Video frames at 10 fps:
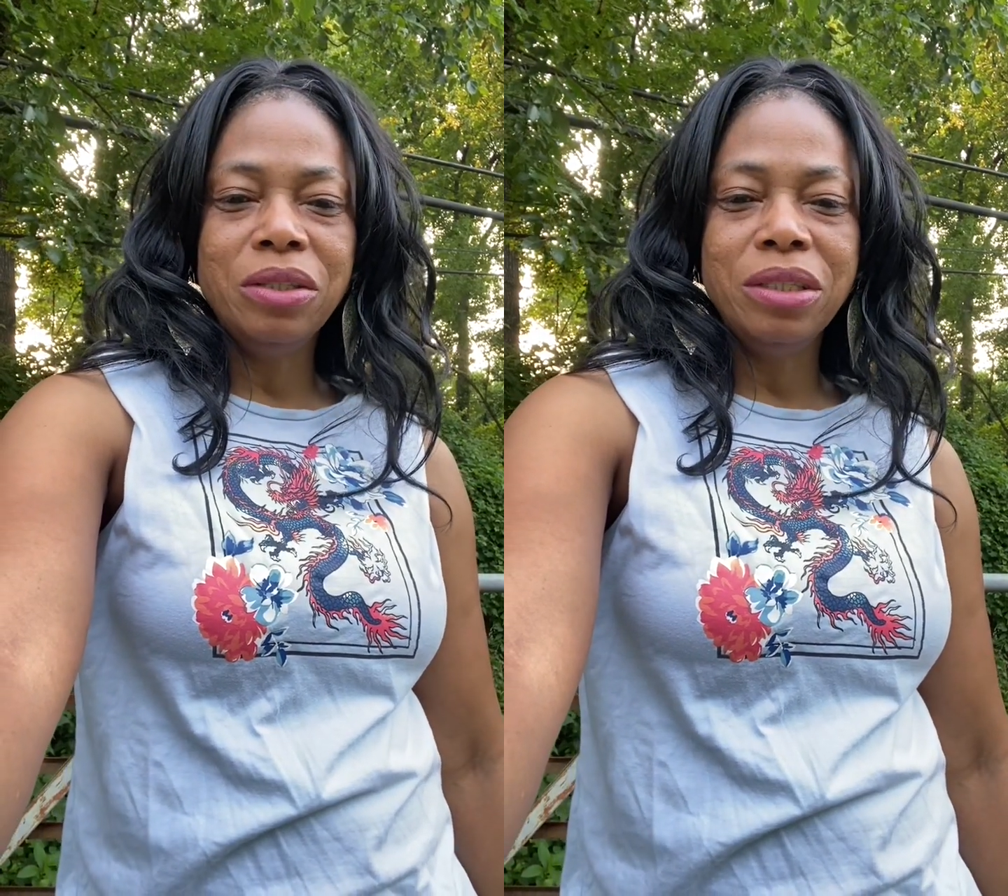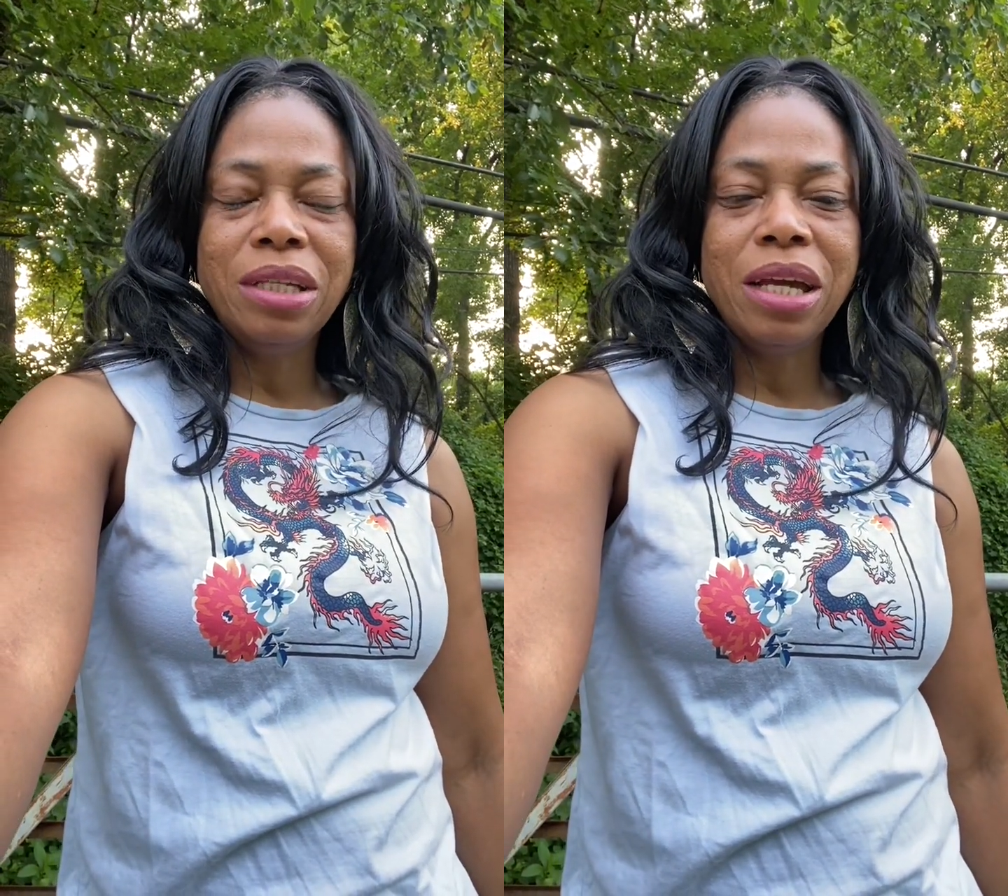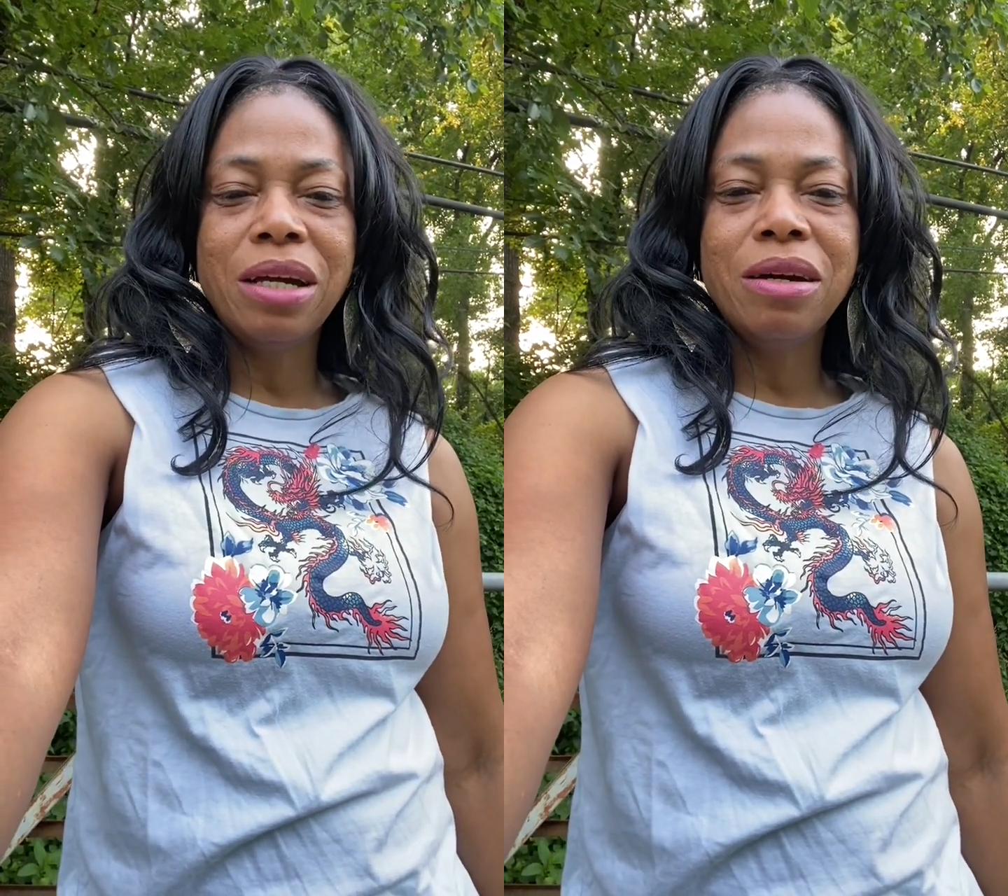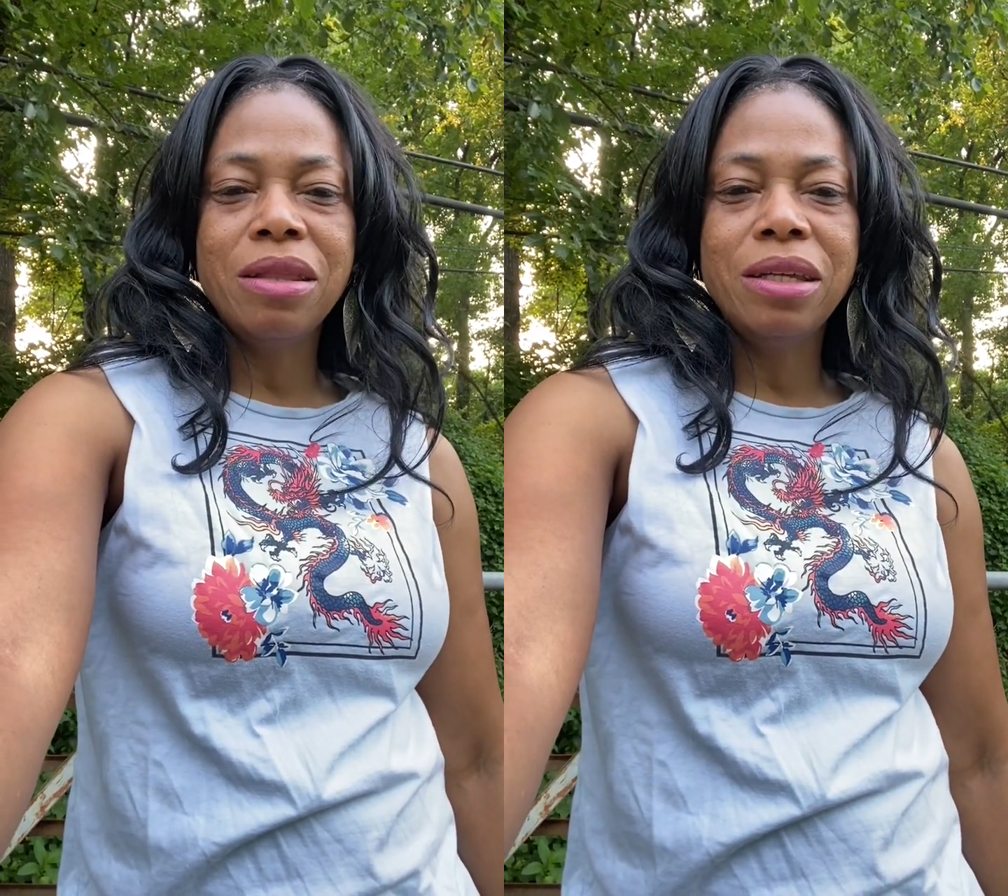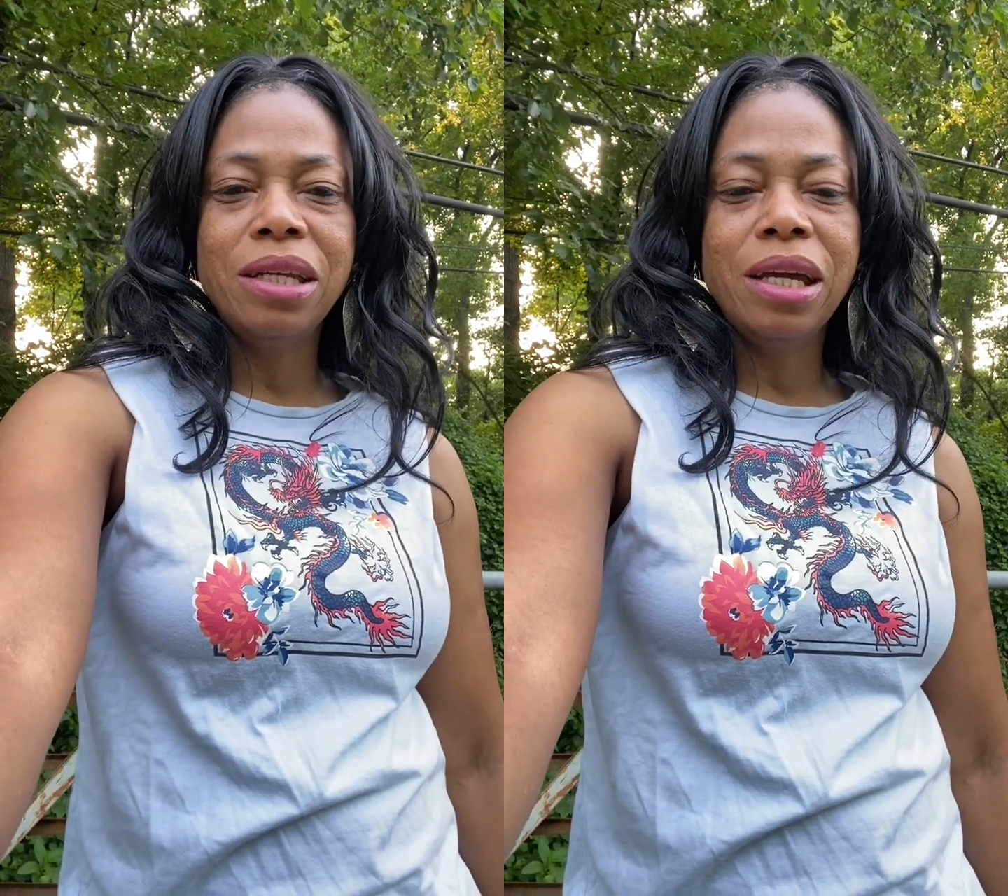to take
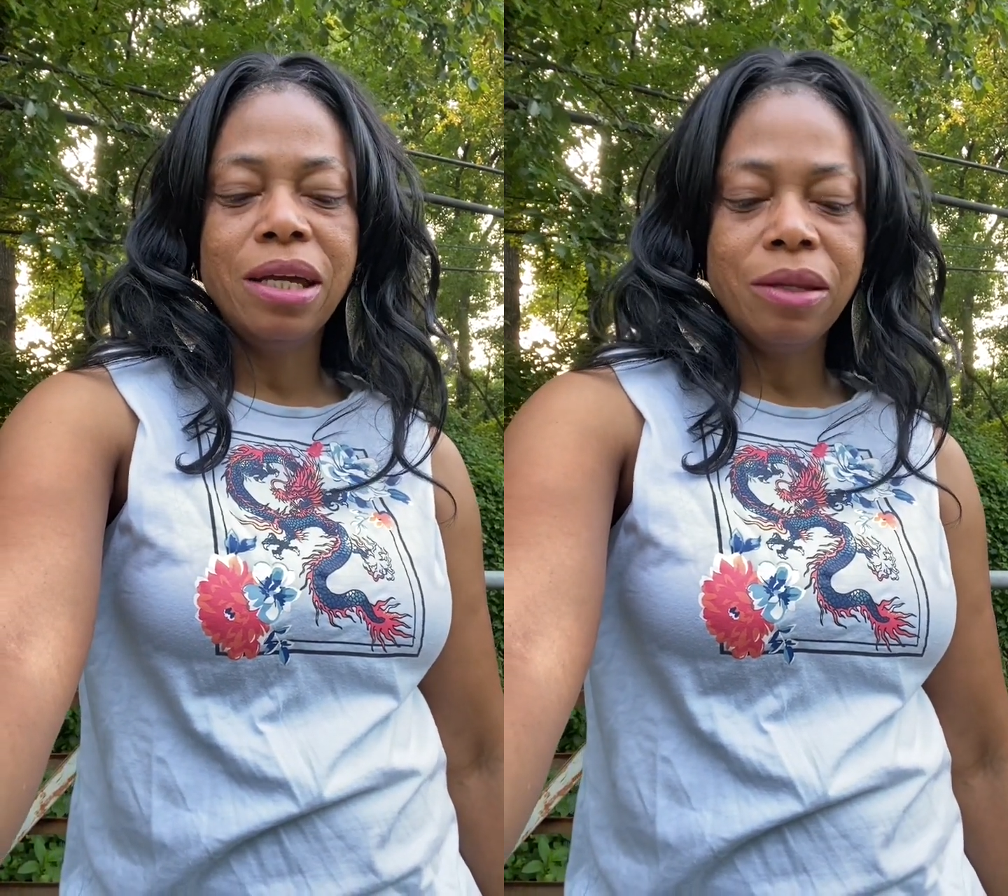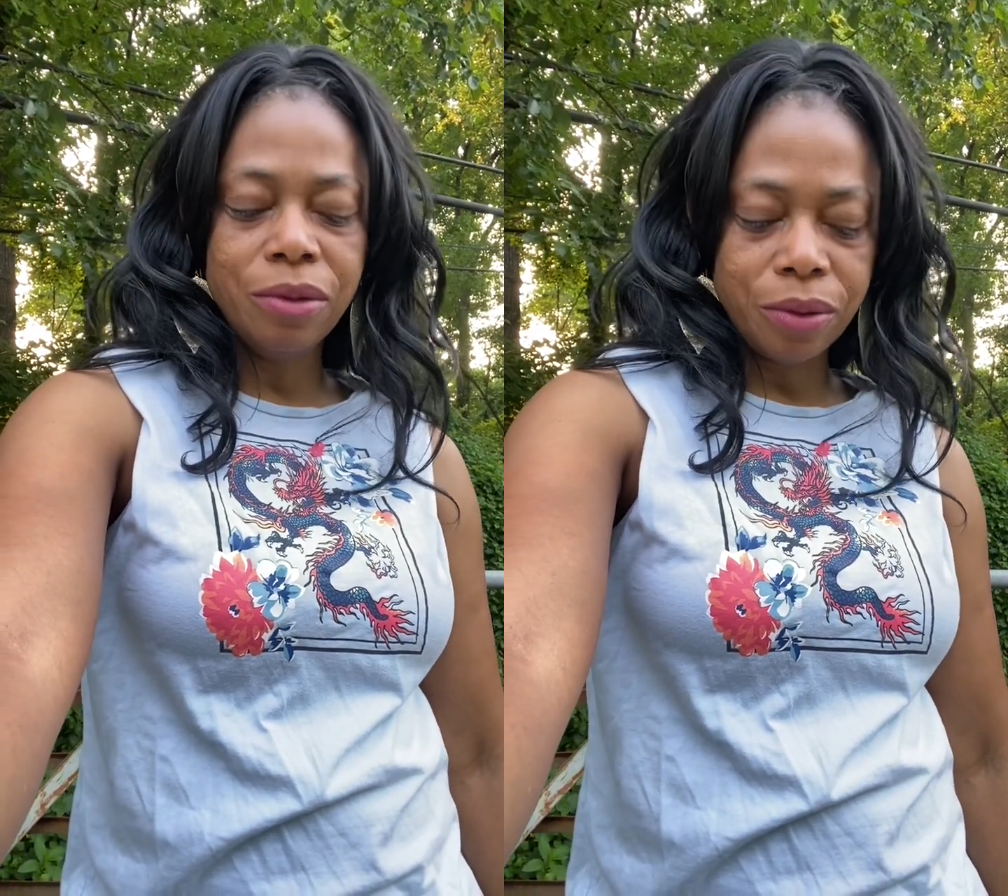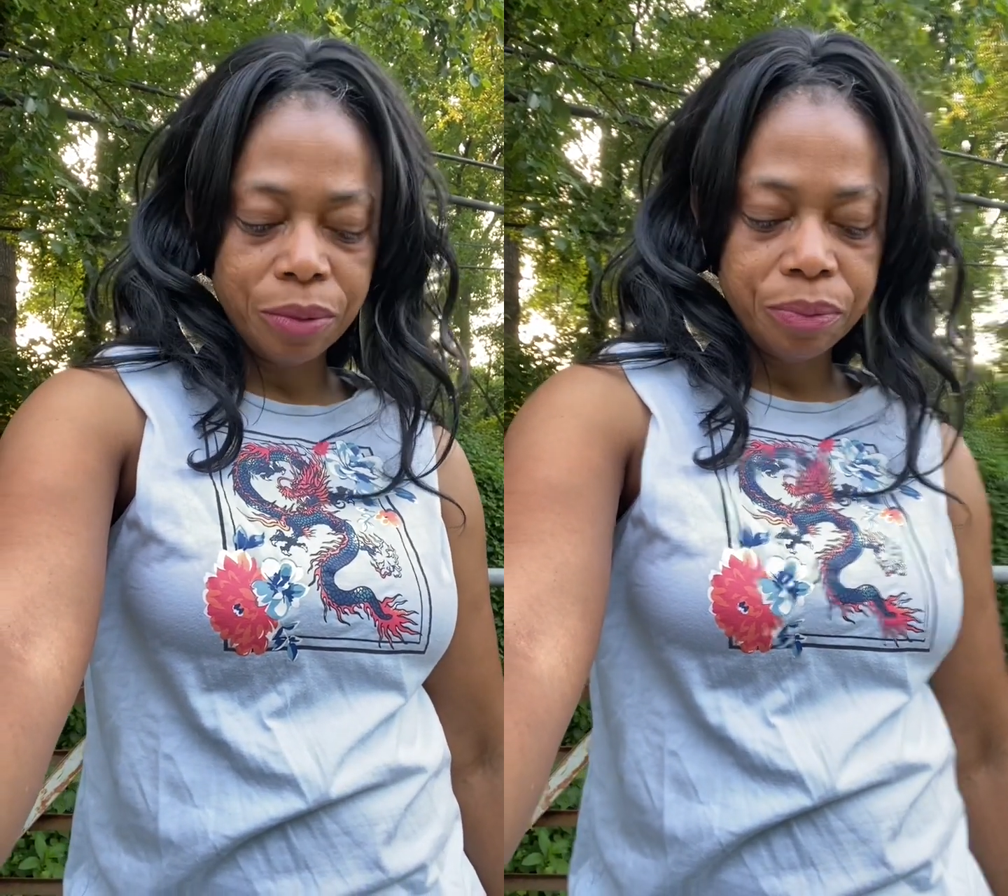on the day. Look,